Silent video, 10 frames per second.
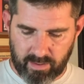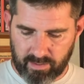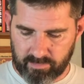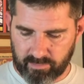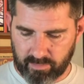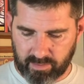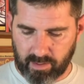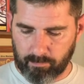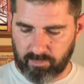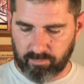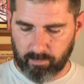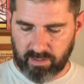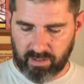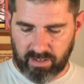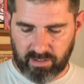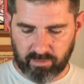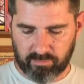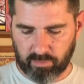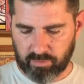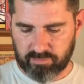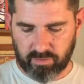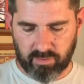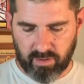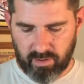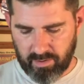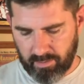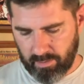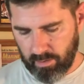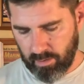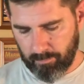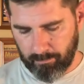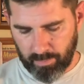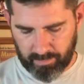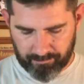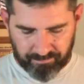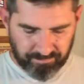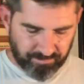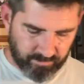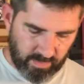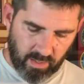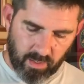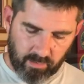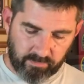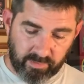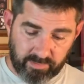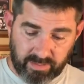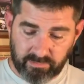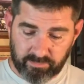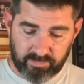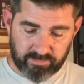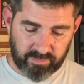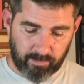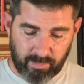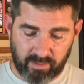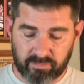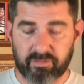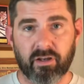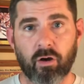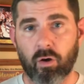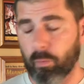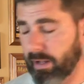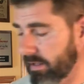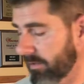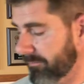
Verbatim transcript: and uh, kept me from getting heat exhaustion. Um, but uh, needless to say, being sick all week,